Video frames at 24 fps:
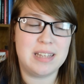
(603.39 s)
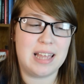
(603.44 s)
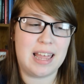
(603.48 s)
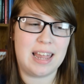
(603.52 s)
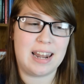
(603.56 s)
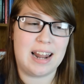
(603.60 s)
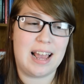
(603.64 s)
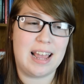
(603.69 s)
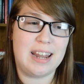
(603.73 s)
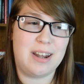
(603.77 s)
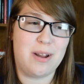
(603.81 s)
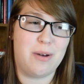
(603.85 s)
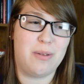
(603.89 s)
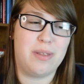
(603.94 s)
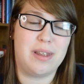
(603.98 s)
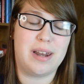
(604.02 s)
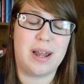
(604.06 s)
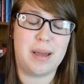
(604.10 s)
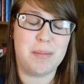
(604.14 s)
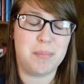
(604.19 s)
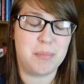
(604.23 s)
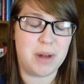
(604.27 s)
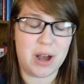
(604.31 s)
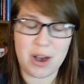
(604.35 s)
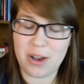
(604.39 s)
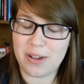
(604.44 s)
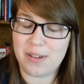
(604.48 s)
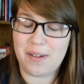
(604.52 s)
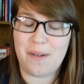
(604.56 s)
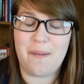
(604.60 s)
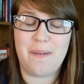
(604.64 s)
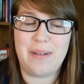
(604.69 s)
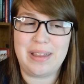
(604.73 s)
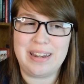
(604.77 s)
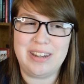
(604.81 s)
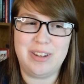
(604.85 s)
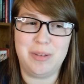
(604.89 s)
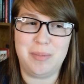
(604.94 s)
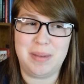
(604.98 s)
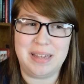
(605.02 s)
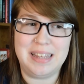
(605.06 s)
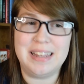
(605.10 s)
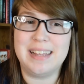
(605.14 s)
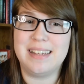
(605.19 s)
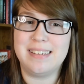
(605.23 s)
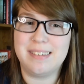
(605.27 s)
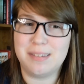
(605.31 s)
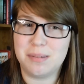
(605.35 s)
and I know that I'm not going to be
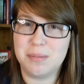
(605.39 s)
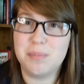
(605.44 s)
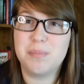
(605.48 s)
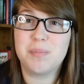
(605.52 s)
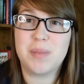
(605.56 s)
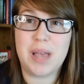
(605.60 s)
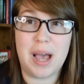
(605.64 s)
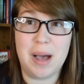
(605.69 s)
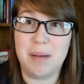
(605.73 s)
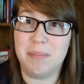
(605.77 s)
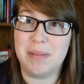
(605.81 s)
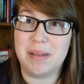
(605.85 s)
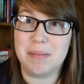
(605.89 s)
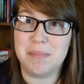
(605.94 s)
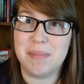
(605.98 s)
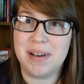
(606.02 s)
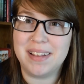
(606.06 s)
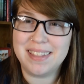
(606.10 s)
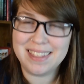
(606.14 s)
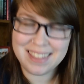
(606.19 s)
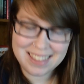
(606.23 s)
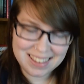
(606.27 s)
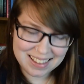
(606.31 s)
this coming month.